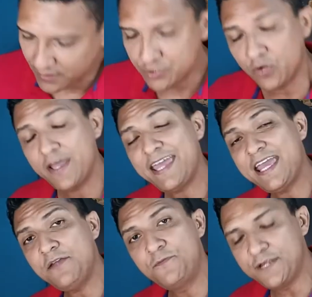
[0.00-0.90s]
So
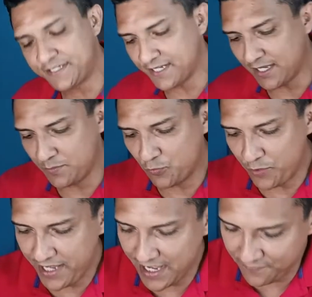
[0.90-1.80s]
every time
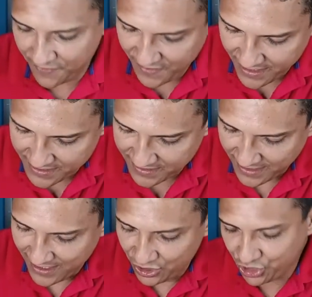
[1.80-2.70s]
we have this
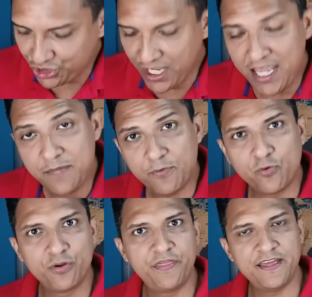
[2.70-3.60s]
shape
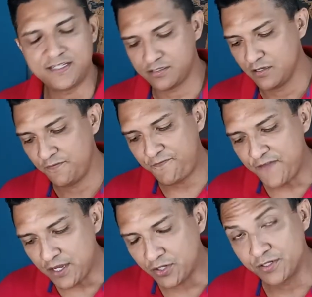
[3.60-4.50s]
or this
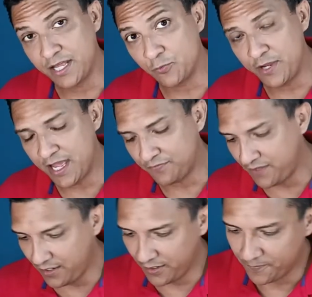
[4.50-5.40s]
figure that we have
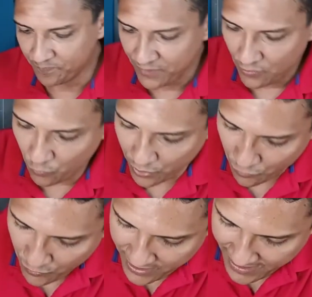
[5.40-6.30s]
here, where
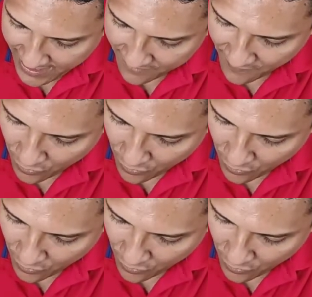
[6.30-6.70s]
we have